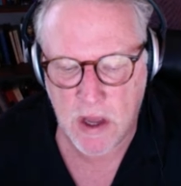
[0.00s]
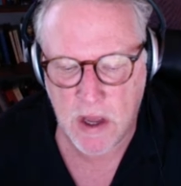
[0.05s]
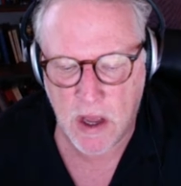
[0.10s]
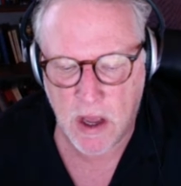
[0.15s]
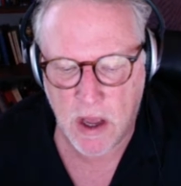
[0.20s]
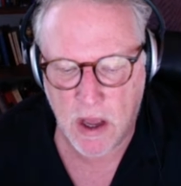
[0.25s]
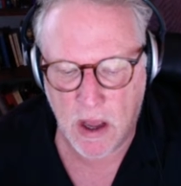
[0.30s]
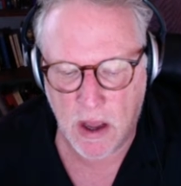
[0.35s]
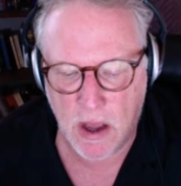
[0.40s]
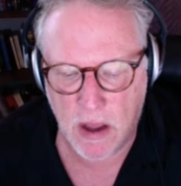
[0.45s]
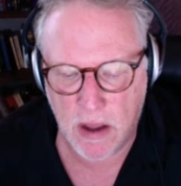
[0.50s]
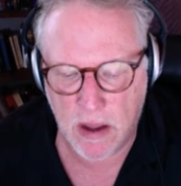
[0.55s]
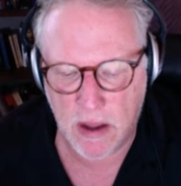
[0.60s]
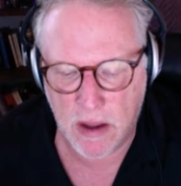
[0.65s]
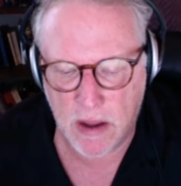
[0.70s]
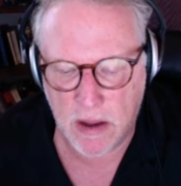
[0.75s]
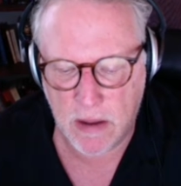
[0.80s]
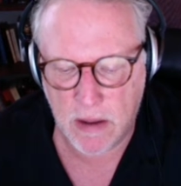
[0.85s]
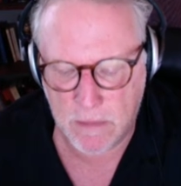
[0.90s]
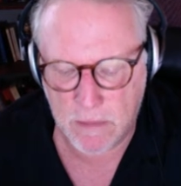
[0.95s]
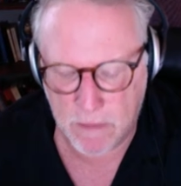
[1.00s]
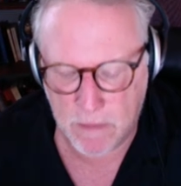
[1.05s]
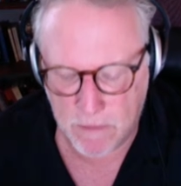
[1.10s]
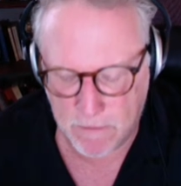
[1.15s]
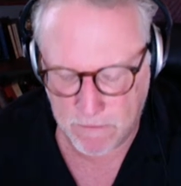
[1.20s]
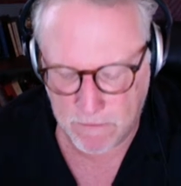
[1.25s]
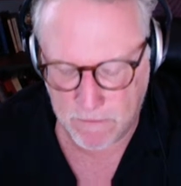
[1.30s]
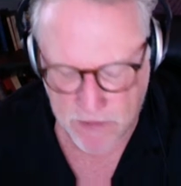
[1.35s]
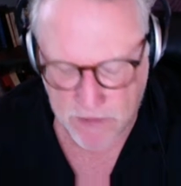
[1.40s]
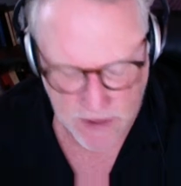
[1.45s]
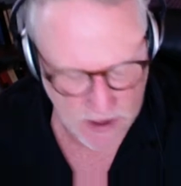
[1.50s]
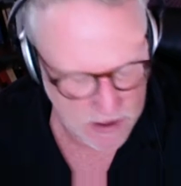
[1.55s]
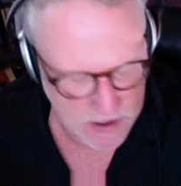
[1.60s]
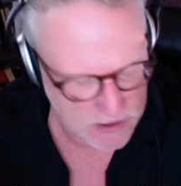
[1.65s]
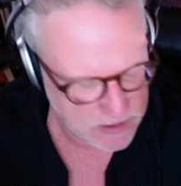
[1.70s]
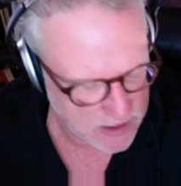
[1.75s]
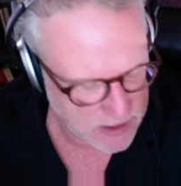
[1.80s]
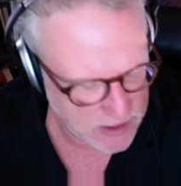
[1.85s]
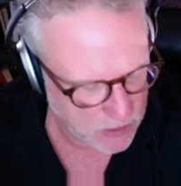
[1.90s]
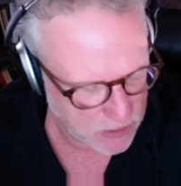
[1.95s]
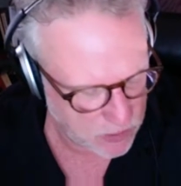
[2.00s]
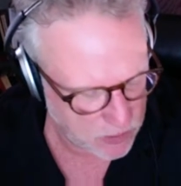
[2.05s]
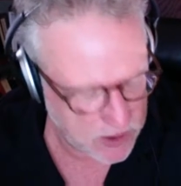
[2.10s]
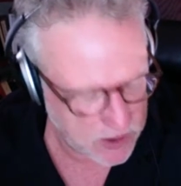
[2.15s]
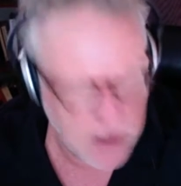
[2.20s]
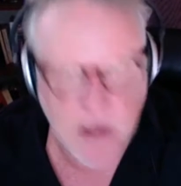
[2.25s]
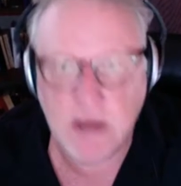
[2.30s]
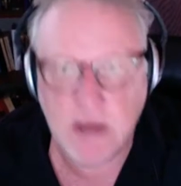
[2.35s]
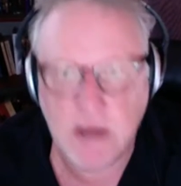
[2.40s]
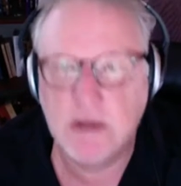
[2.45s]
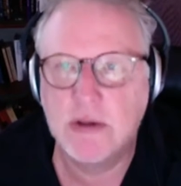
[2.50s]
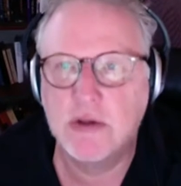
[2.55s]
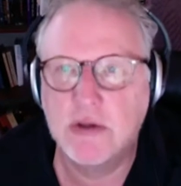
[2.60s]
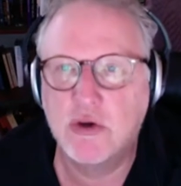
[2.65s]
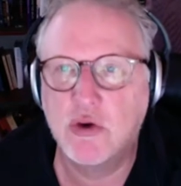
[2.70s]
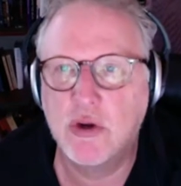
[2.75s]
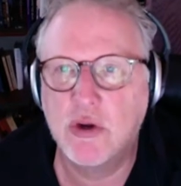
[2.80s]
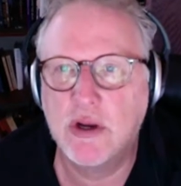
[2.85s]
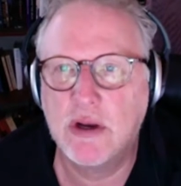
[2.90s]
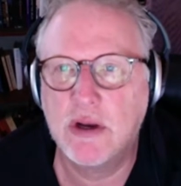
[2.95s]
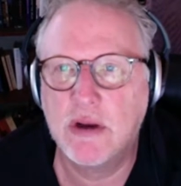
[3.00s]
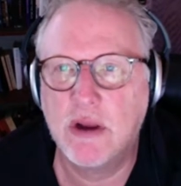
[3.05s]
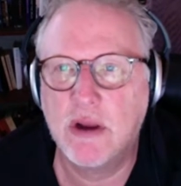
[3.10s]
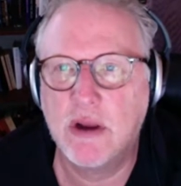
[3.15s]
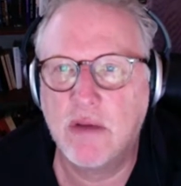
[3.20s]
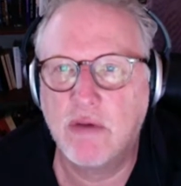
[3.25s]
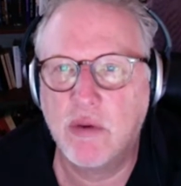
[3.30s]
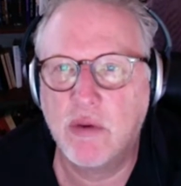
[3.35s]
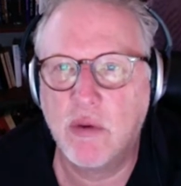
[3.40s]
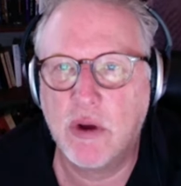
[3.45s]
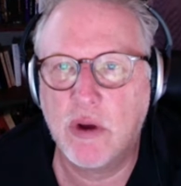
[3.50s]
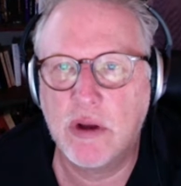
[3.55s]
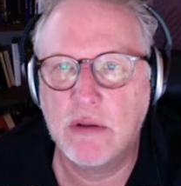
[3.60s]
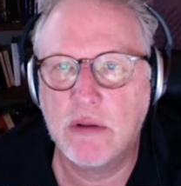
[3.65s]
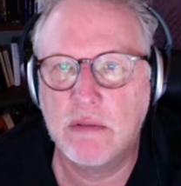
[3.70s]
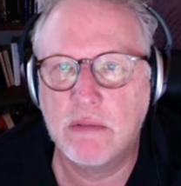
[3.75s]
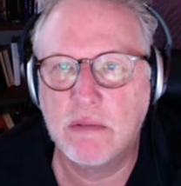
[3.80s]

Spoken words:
I think that we need to treat everyone